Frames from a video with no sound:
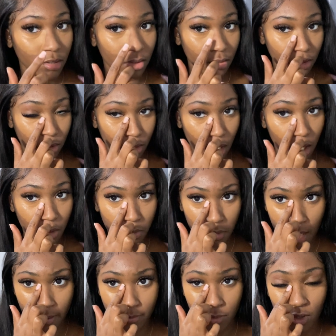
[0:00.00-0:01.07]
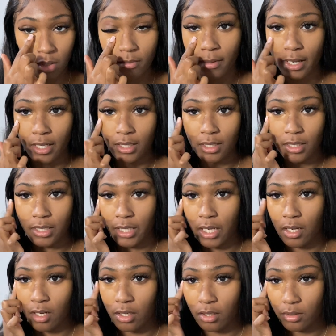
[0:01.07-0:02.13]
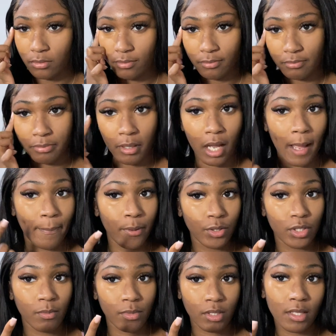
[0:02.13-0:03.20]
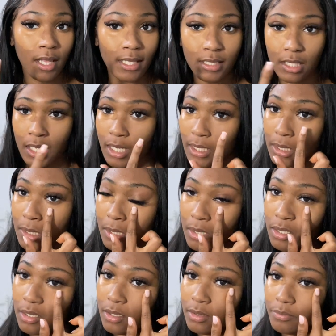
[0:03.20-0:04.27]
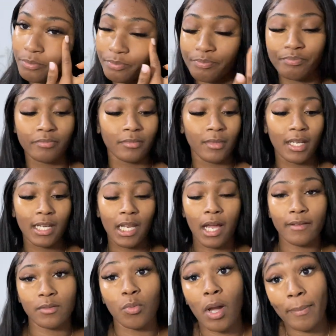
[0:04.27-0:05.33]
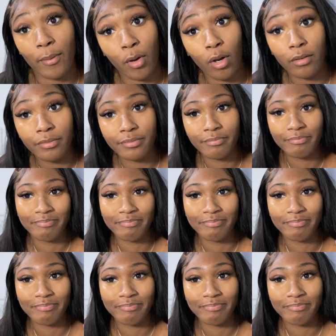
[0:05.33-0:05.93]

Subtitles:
So I'm doing my concealer, but I put too much on that side and now I have to wipe it off.